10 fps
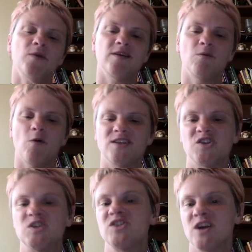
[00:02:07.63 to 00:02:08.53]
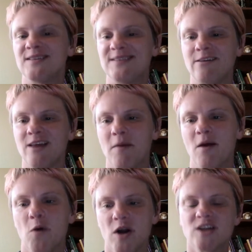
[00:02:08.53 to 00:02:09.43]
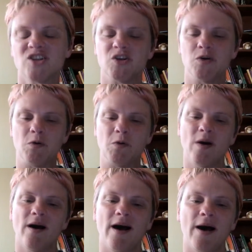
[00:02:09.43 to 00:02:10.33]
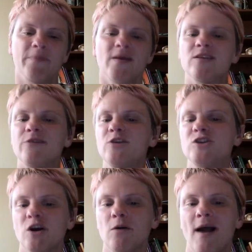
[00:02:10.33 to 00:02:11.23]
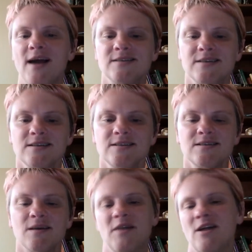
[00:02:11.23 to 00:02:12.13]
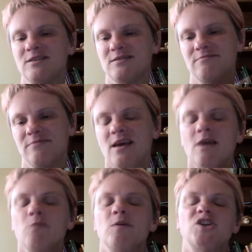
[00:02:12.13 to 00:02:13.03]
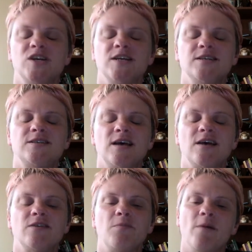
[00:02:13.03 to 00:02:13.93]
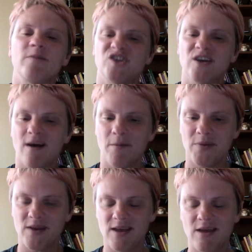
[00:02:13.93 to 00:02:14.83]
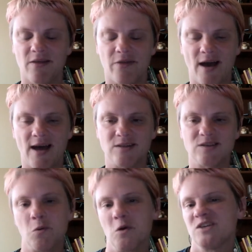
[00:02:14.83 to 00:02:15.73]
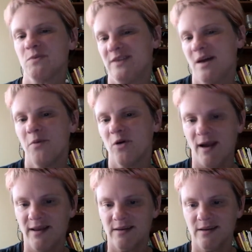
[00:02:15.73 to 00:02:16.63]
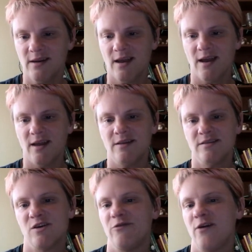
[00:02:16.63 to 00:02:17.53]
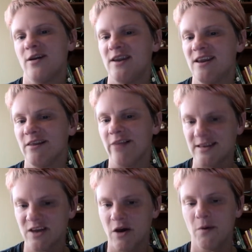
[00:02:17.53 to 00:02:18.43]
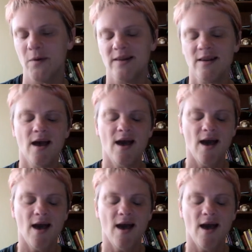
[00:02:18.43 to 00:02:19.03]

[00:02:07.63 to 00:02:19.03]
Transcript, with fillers: really want to start selling my work to the Future Horizons, which is the publishing company that works with Temple Grandin and her friend Anita Lesko. And